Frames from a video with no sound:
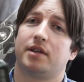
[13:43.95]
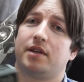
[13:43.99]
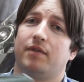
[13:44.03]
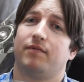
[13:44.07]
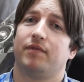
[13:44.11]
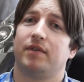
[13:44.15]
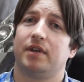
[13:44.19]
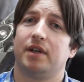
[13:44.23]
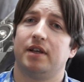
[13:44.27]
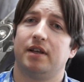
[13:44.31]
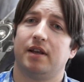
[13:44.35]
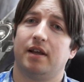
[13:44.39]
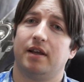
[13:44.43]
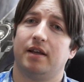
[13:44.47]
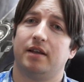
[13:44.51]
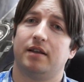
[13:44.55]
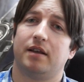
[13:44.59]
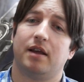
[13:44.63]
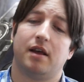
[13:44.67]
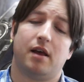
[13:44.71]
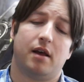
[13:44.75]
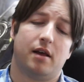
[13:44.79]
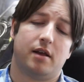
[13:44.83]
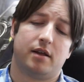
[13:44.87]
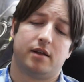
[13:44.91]

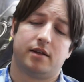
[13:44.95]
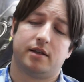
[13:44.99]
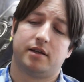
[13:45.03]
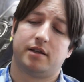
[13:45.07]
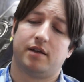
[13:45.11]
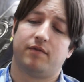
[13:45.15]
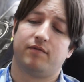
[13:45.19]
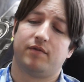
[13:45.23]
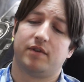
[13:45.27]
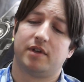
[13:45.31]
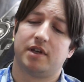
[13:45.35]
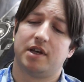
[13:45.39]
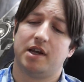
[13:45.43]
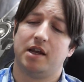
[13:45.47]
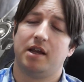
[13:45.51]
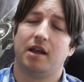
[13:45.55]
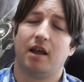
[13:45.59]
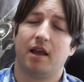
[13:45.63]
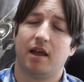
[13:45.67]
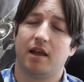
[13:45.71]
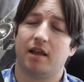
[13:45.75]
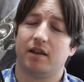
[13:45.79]
7970